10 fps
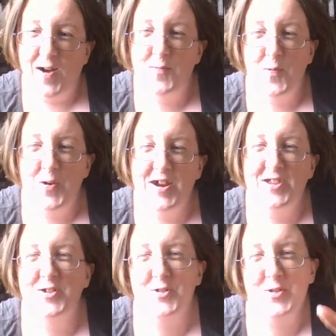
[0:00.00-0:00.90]
Aurora,
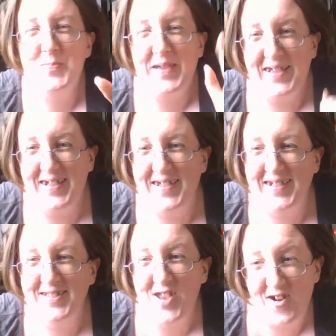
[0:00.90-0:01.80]
you're too big.
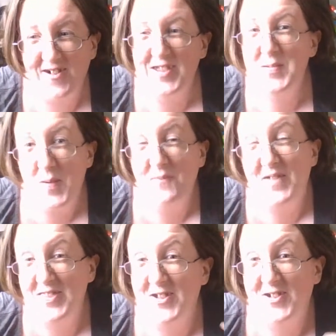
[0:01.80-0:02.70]
Sorry, you won't
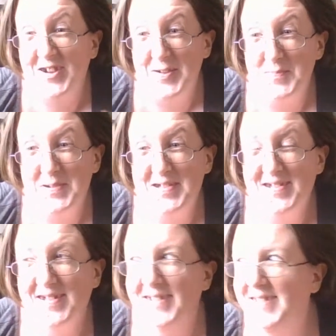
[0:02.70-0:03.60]
fit in the crib.
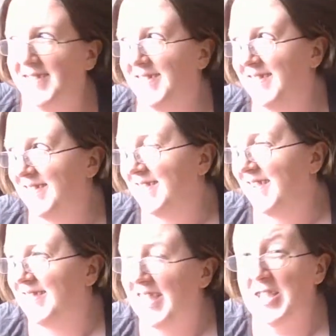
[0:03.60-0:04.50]

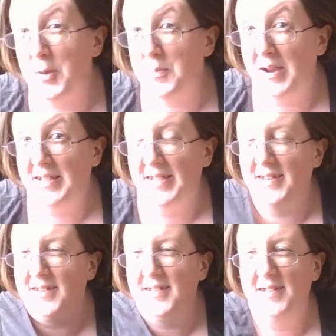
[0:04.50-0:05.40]
Think you'd break it.
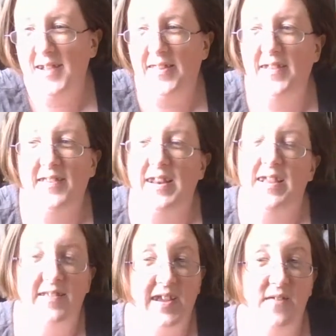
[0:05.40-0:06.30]
And they
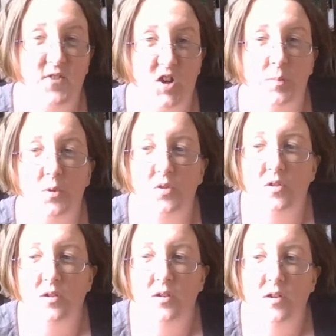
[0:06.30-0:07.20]
say it's a
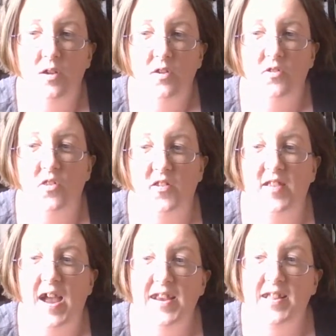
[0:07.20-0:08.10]
convertible, so the
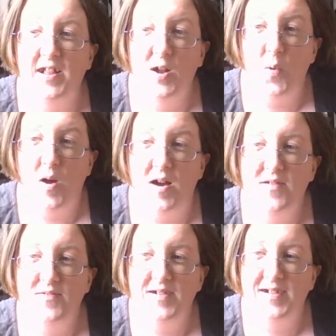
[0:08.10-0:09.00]
side can go
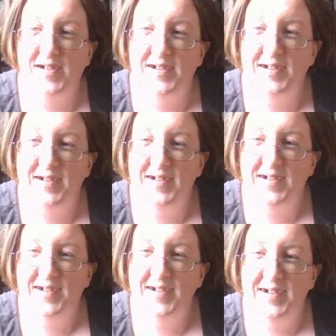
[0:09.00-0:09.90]
off.
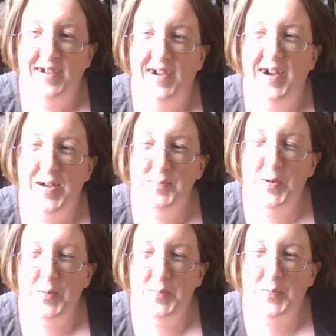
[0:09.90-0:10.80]

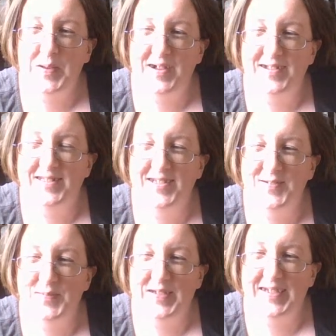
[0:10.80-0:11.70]
Hi, moms, we on
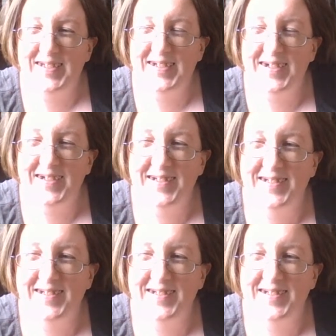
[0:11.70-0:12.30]
TV.